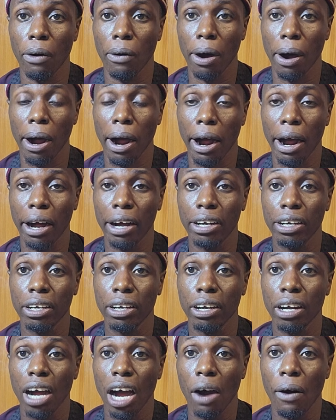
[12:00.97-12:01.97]

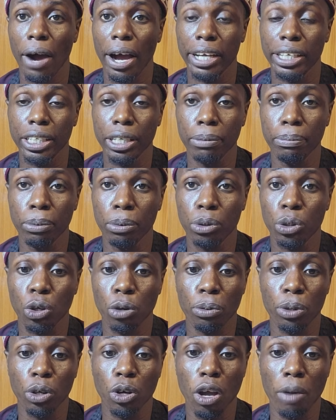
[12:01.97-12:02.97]
our ebook.
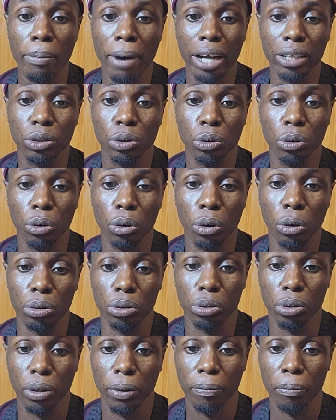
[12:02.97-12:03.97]
So we're going back to
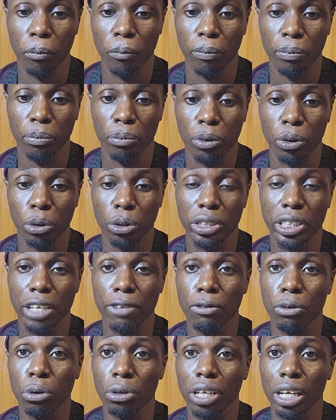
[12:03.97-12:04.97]
Claude to
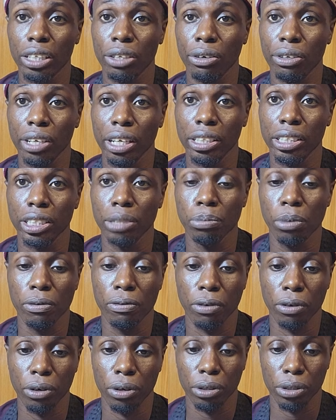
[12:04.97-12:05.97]
see if Claude has created the
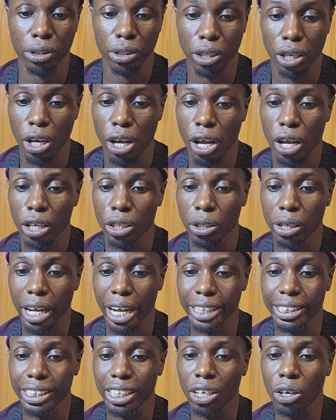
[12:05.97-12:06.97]
ebook for us. So you
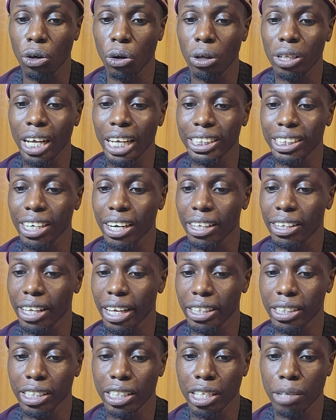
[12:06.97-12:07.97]
can see Claude has
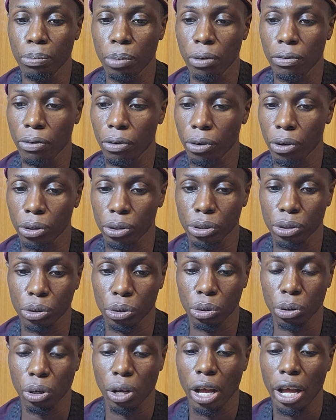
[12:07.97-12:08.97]
created the ebook for us.
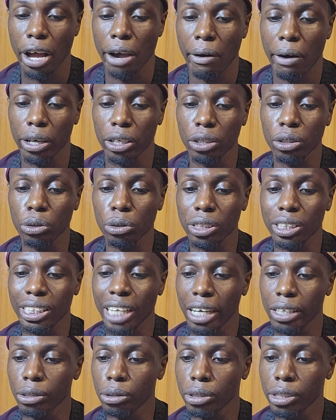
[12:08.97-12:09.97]
So I just want
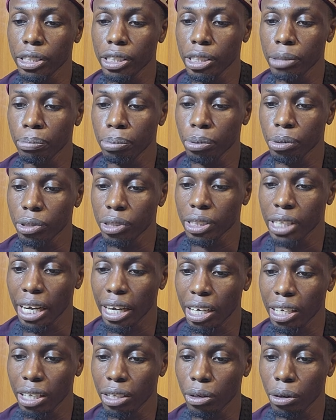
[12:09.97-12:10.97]
to download the
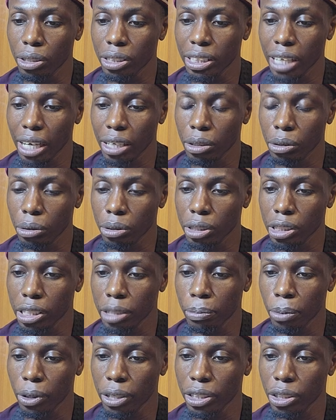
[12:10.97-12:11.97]
ebook. Click on download.
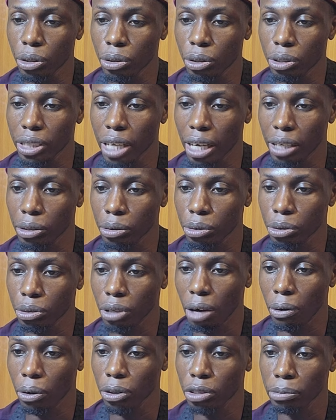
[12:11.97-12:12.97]
The ebook is going to download.
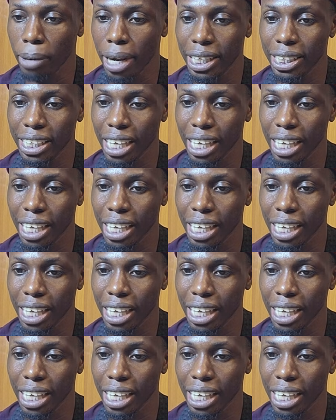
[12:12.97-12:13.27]
So I'll go to my